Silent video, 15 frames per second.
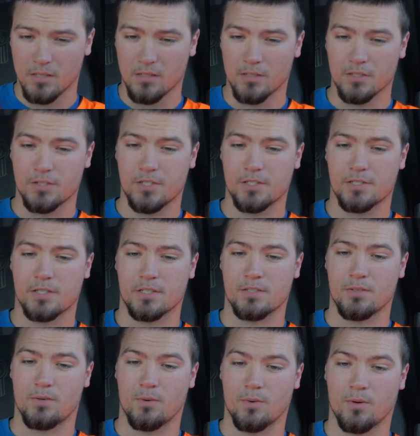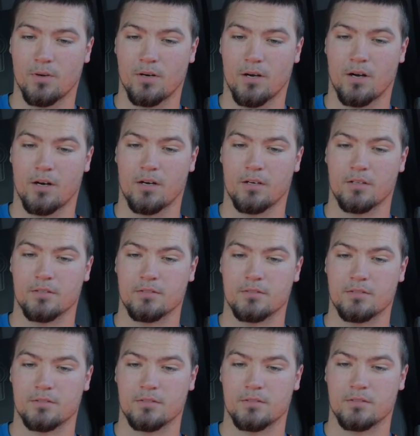logistics or are
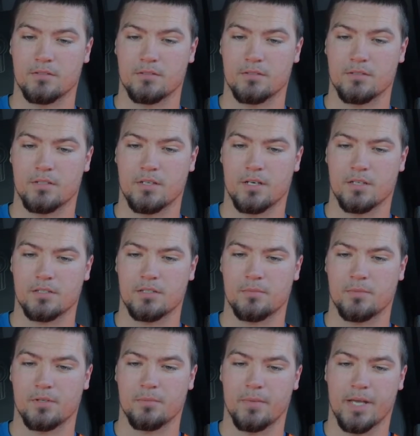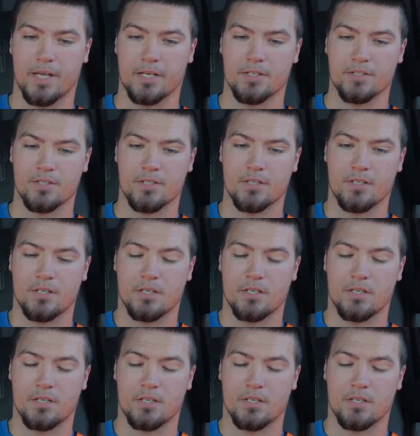customer managed.